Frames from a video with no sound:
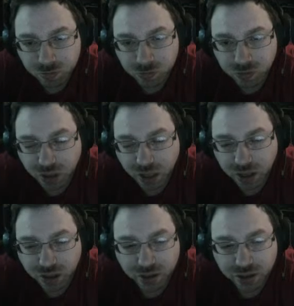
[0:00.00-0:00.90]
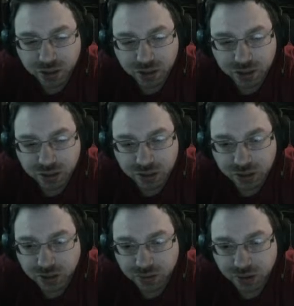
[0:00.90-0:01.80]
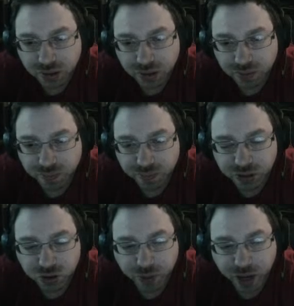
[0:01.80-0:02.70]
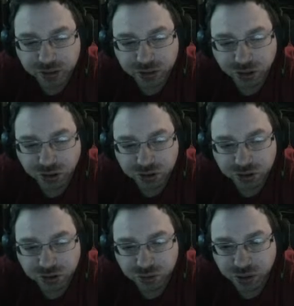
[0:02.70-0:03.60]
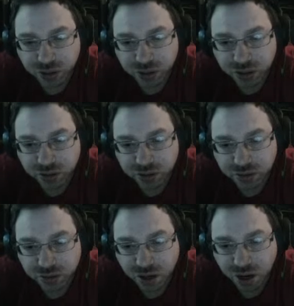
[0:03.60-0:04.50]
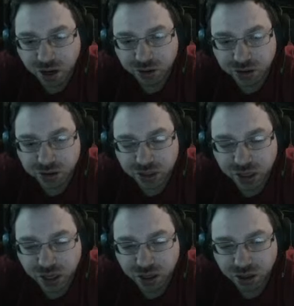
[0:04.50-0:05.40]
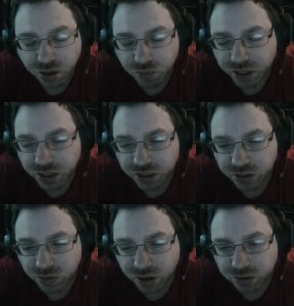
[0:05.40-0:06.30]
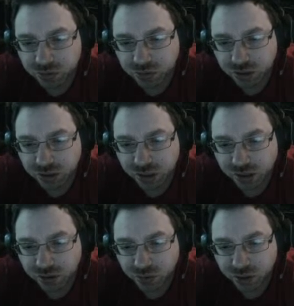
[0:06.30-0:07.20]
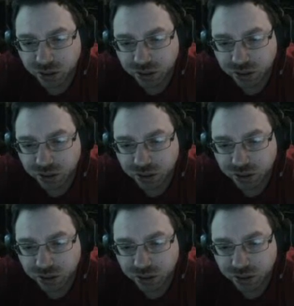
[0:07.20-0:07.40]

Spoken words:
Okay. Mr. Pax turns to Connor. He's like, "Hey, help me get these rocks out of the way."